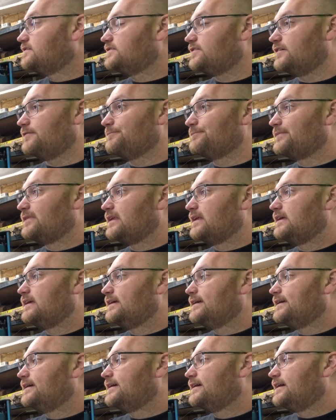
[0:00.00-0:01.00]
So
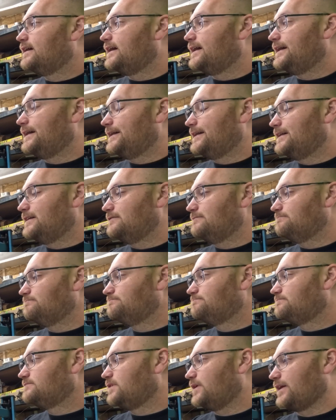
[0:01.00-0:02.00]

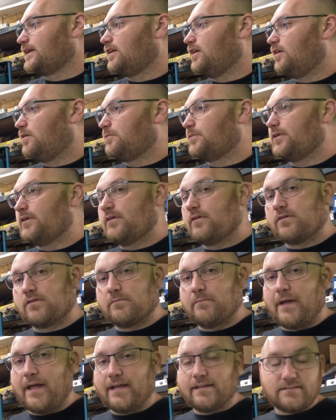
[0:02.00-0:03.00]
like an All Pro or
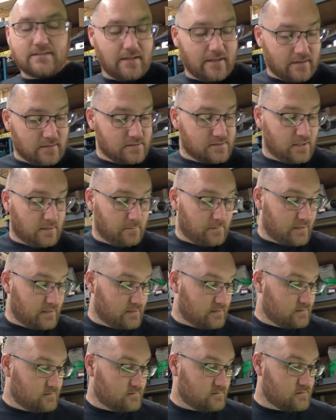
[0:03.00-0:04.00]
Masthead or
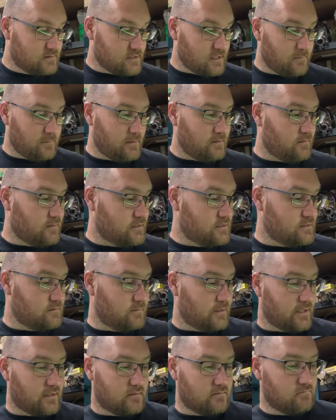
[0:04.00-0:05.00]
something with
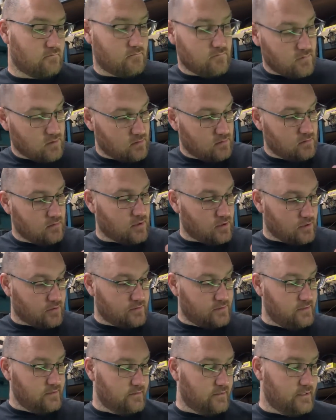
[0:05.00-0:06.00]
some like
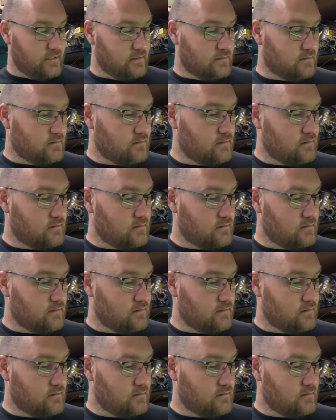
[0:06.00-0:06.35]
hurt to it.